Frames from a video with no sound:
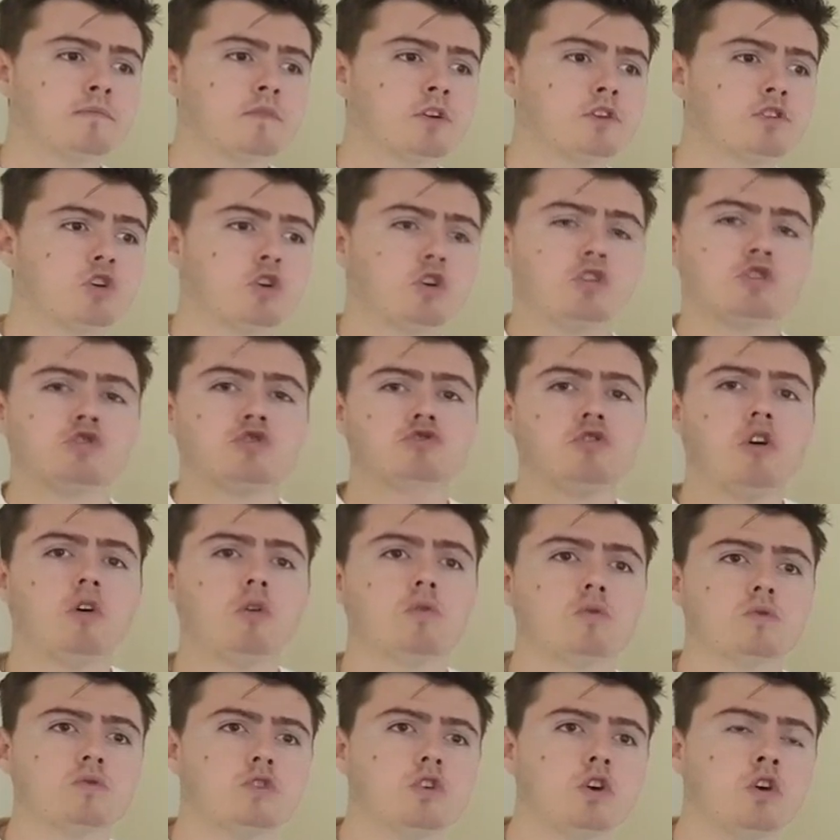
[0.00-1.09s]

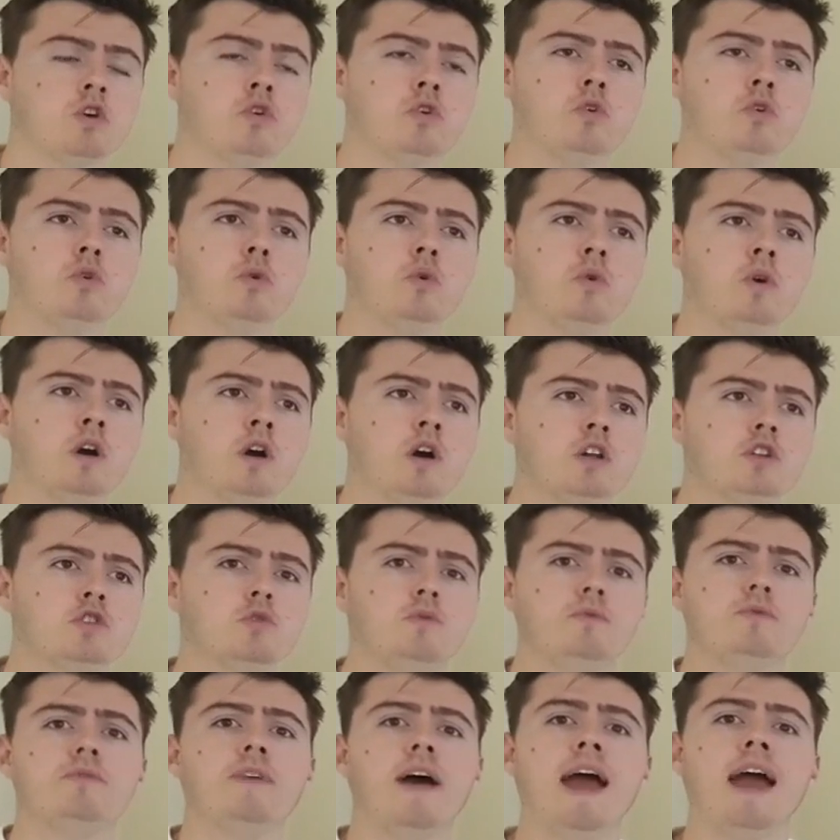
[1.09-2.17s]
control, to
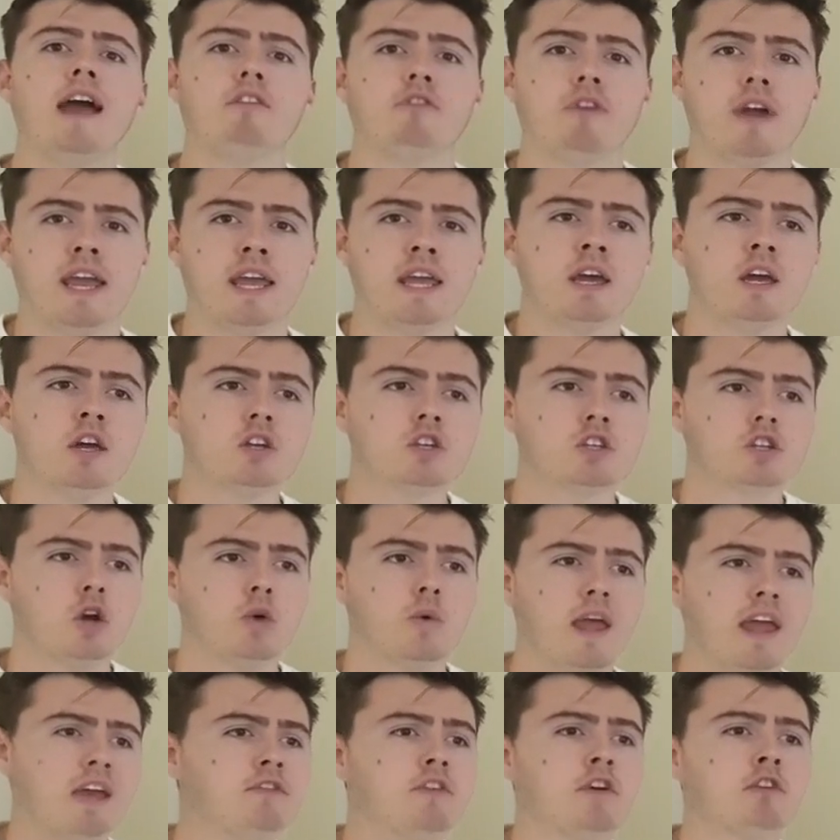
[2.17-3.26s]
vary.
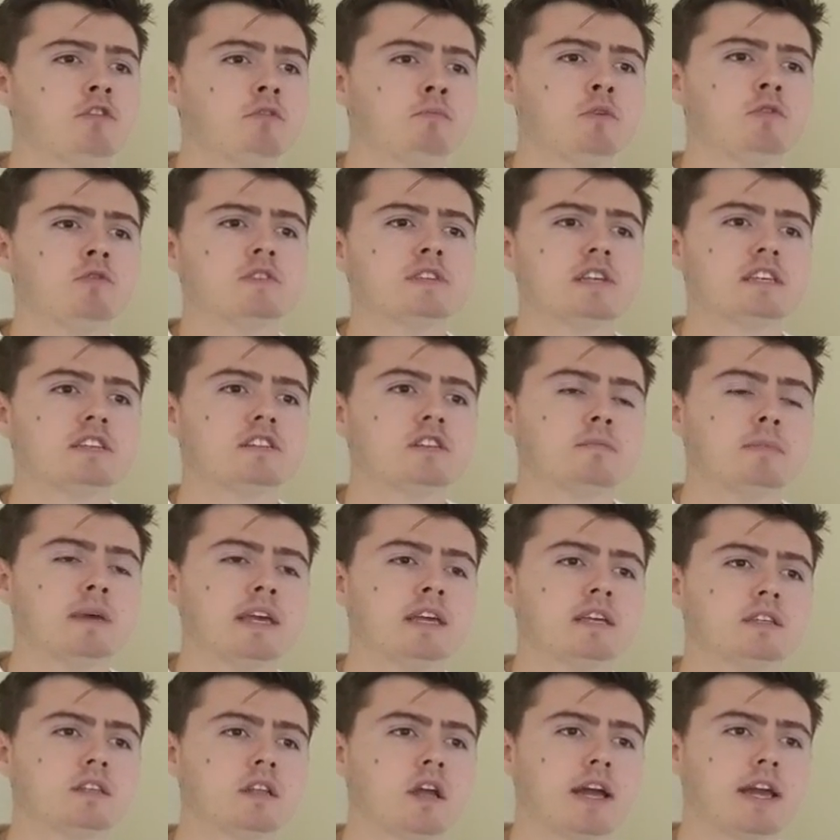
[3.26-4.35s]
So if your immune system
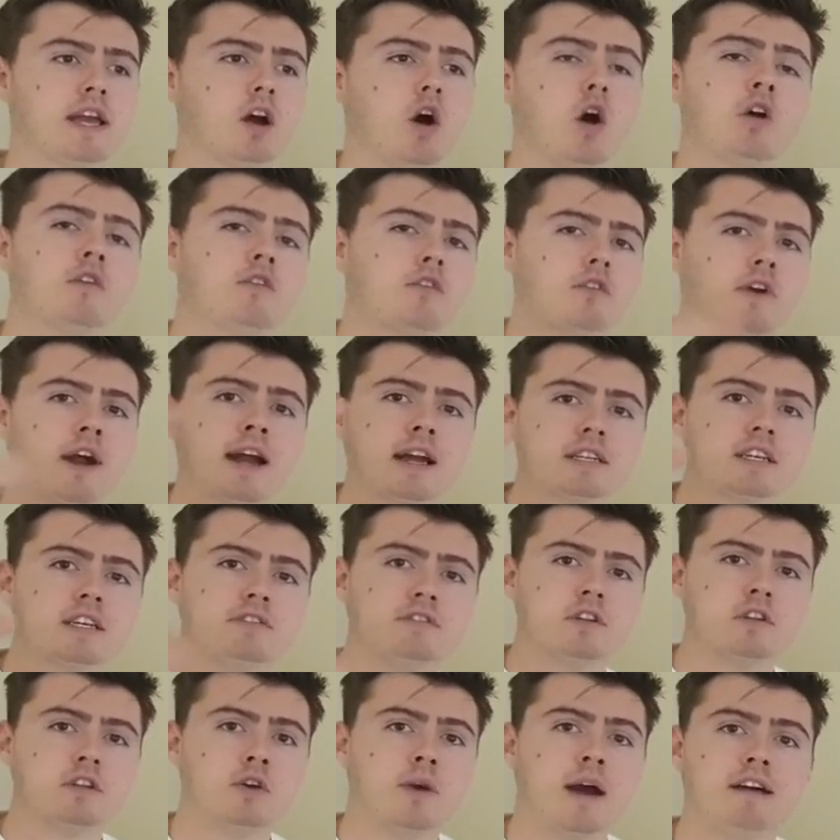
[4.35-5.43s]
is like overactive
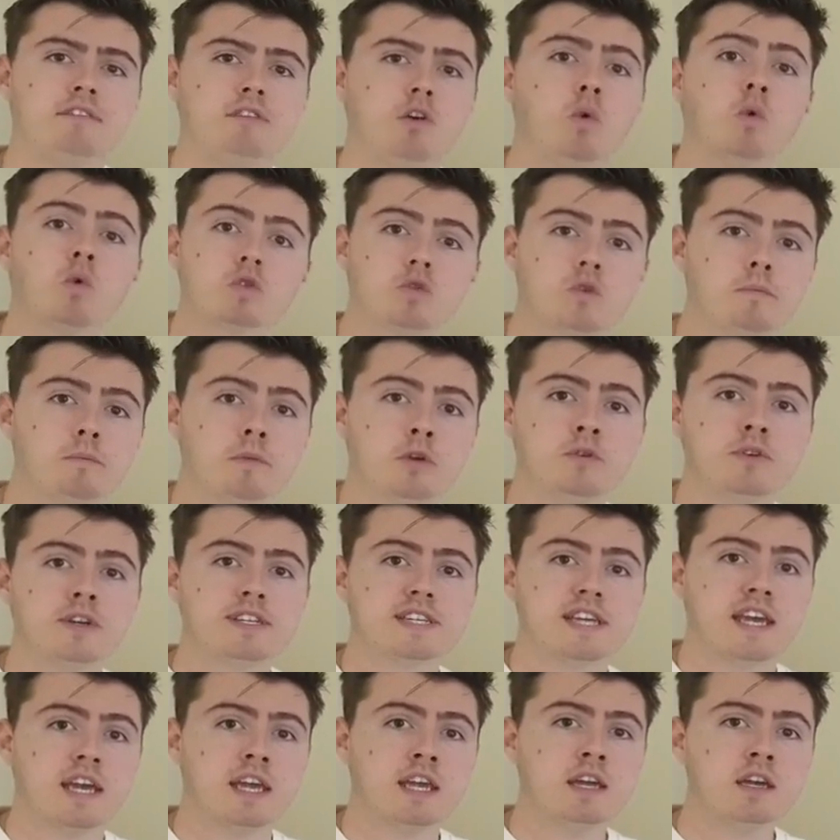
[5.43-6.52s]
and you have
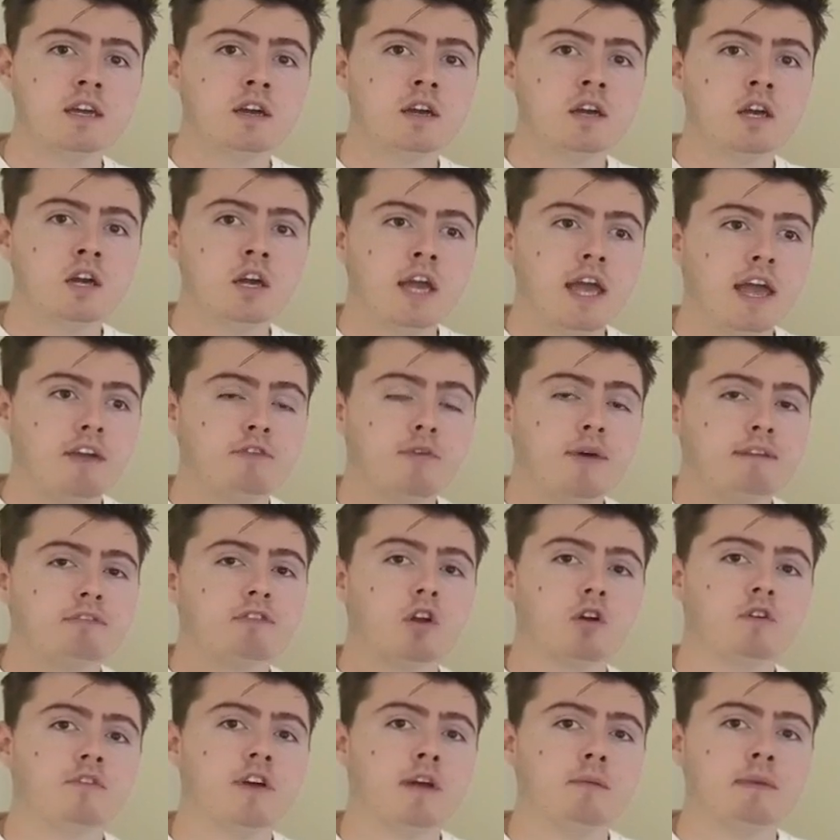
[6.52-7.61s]
autoimmunity, if you have
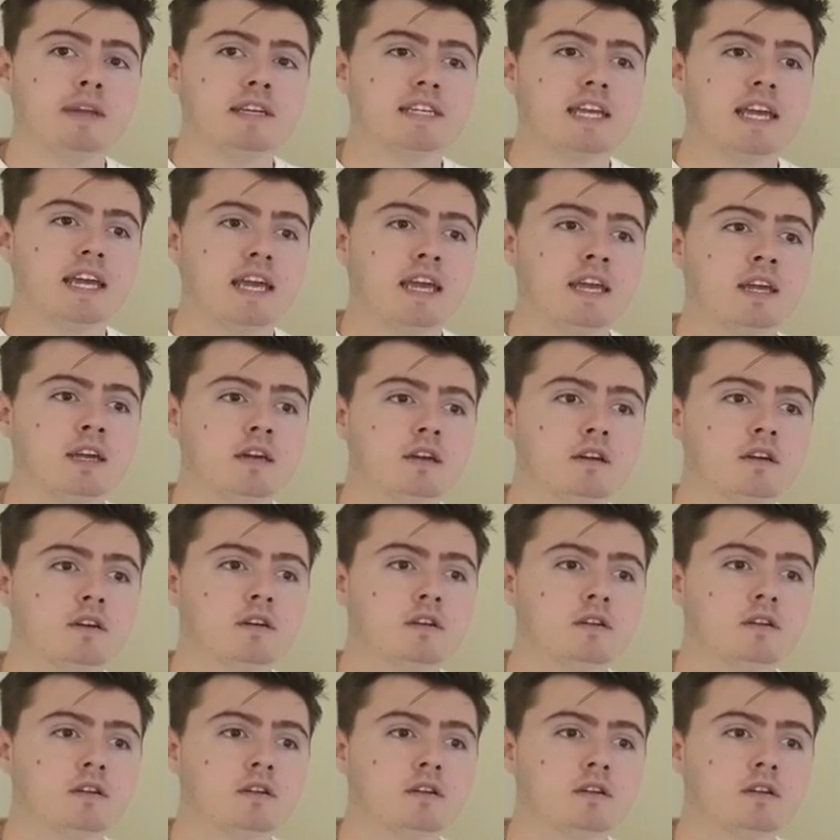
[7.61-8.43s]
low vitamin D,